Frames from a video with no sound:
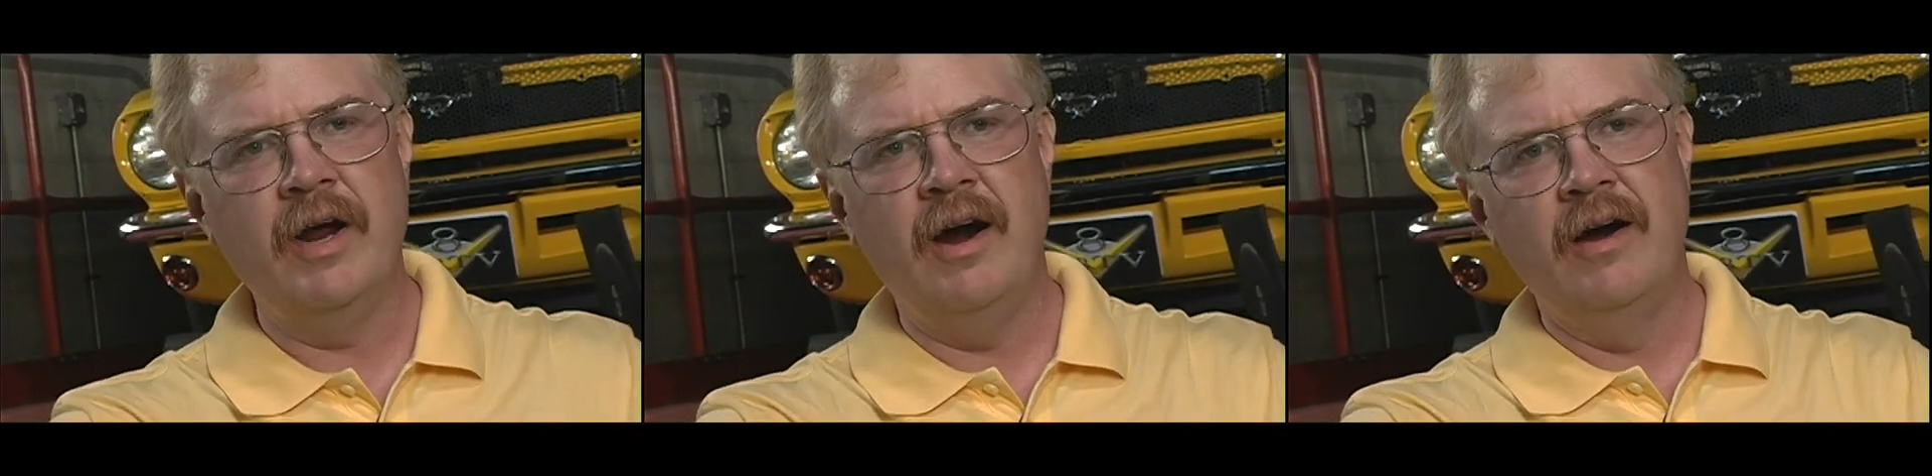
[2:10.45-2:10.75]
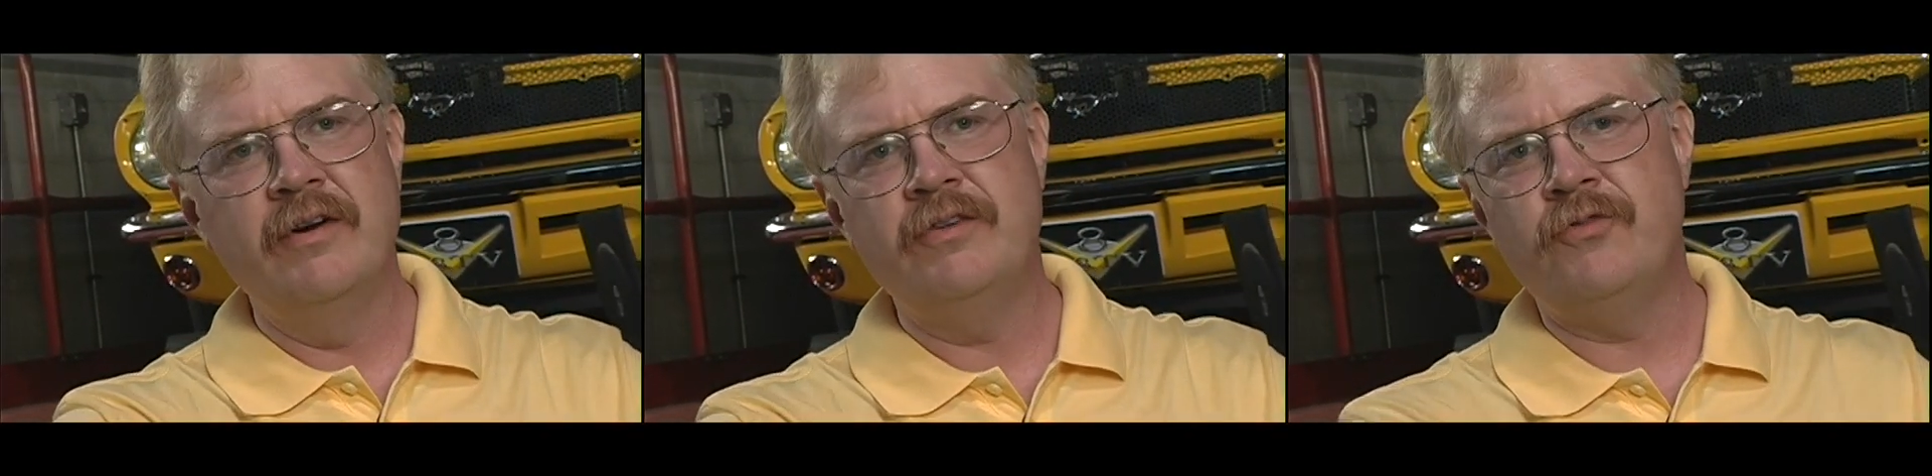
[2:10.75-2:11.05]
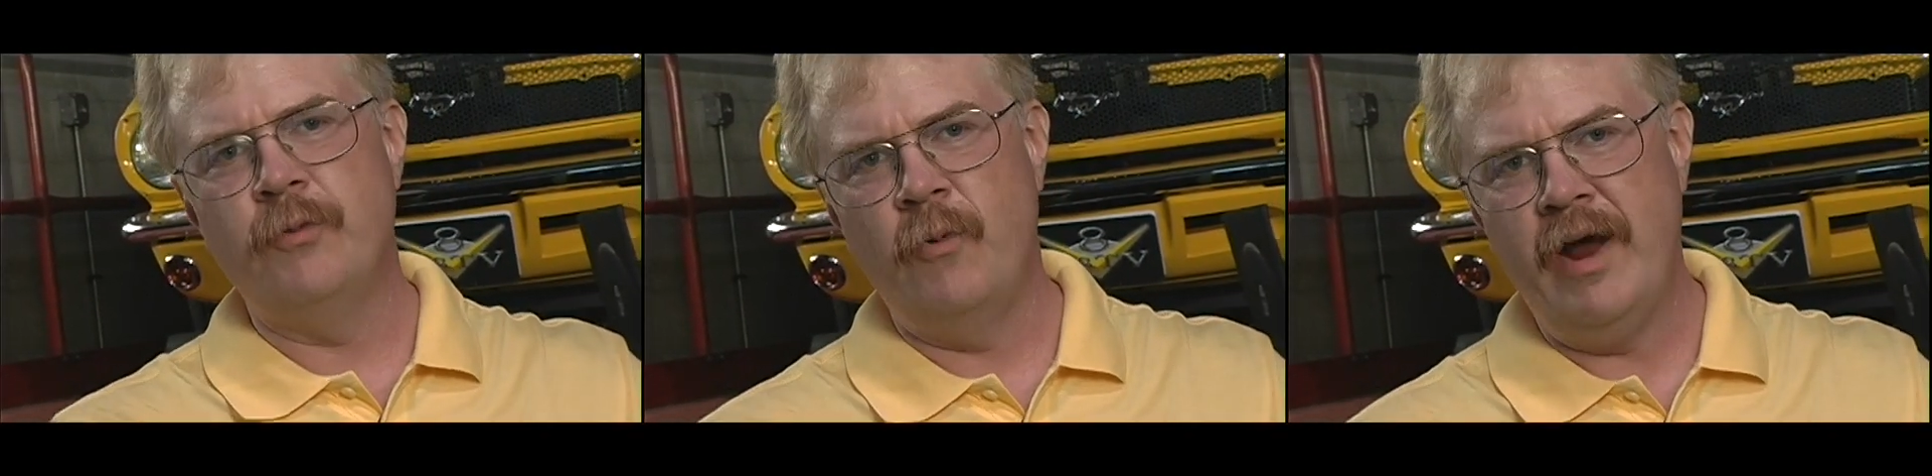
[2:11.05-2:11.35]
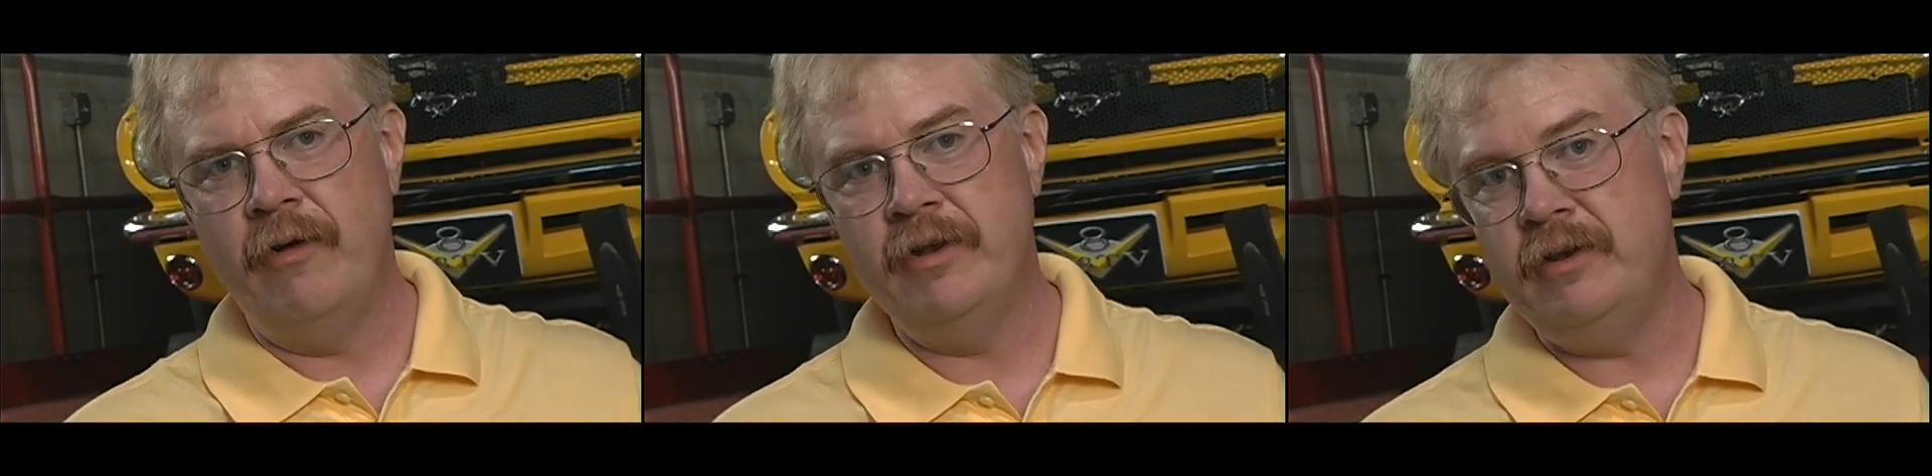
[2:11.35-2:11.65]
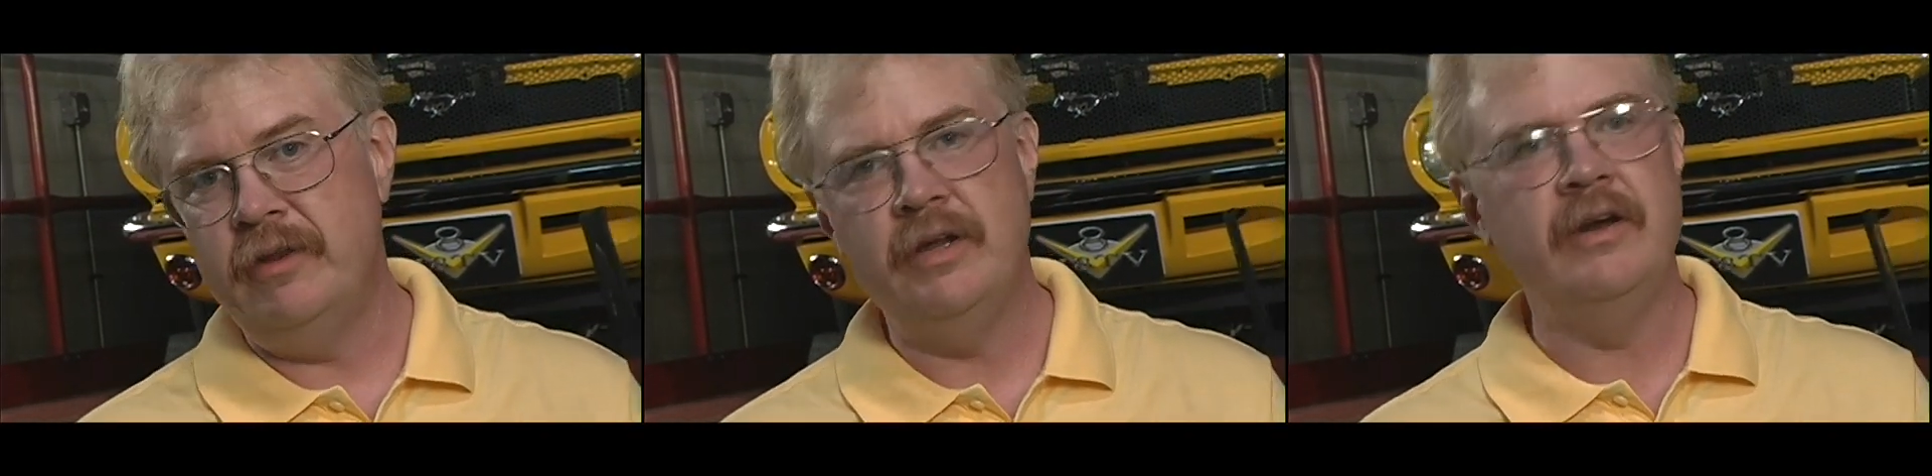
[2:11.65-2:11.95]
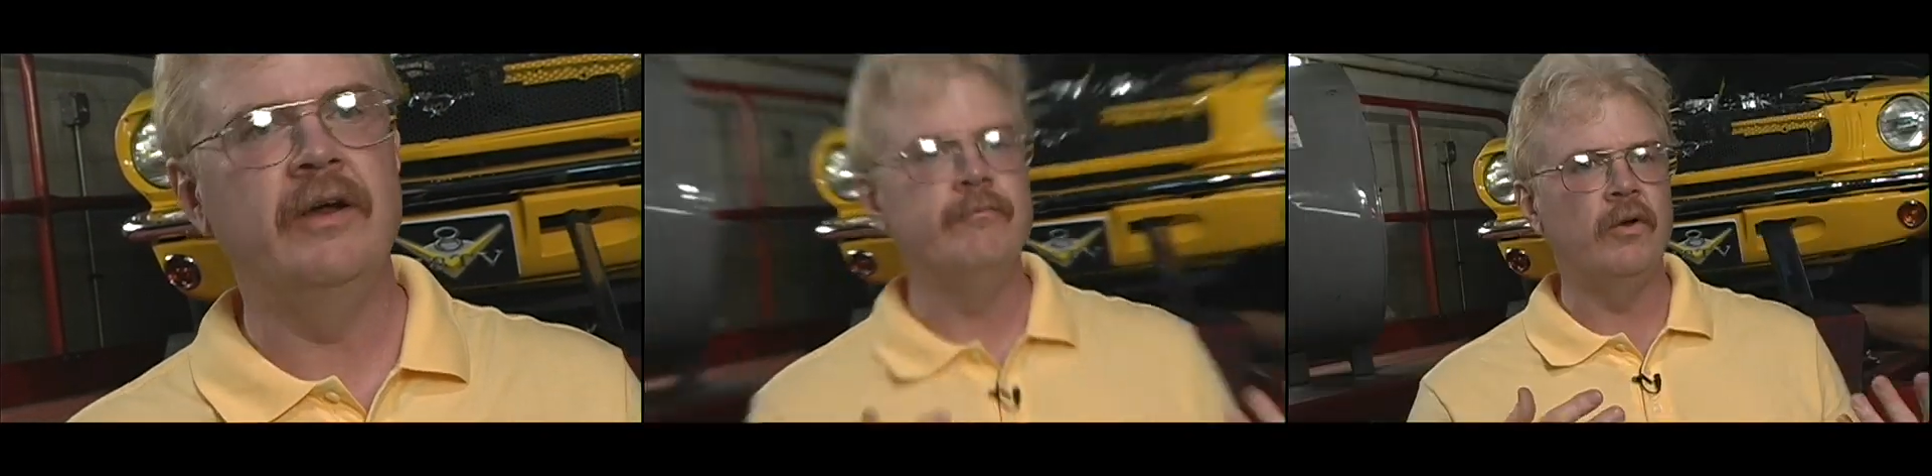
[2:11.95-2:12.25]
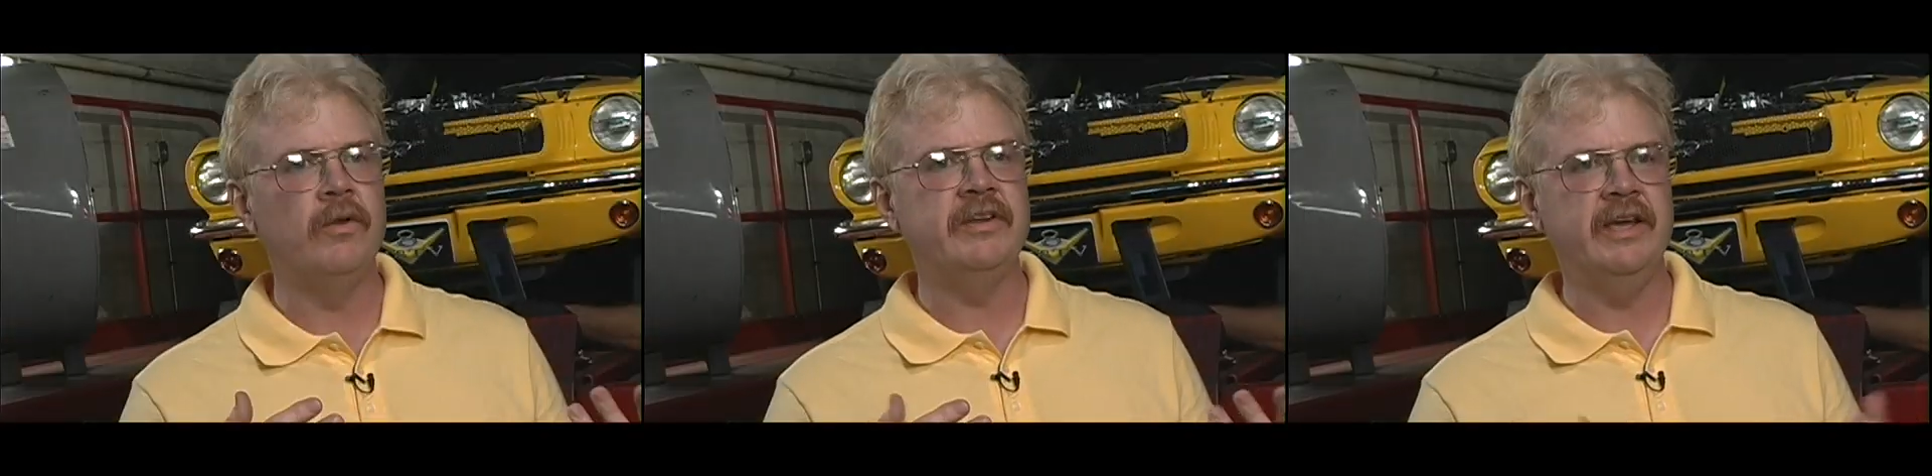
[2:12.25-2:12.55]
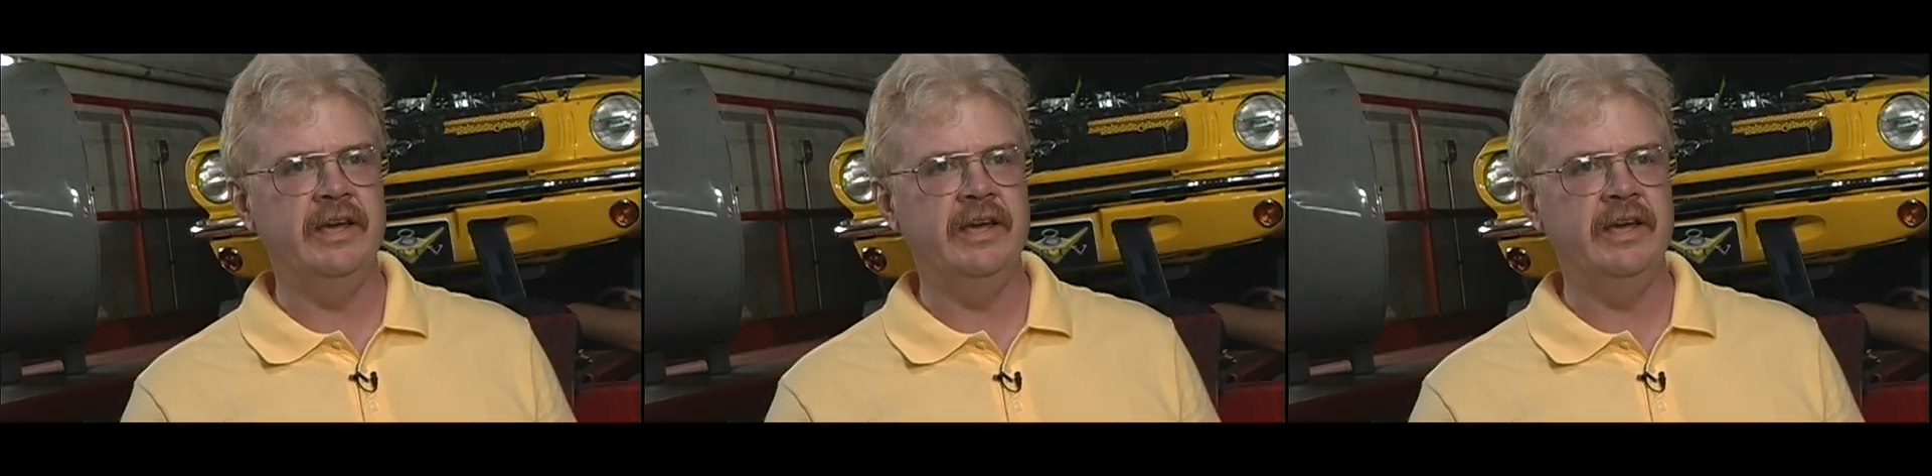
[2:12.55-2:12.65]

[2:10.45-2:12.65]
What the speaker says: harness from around it and then unbolting it.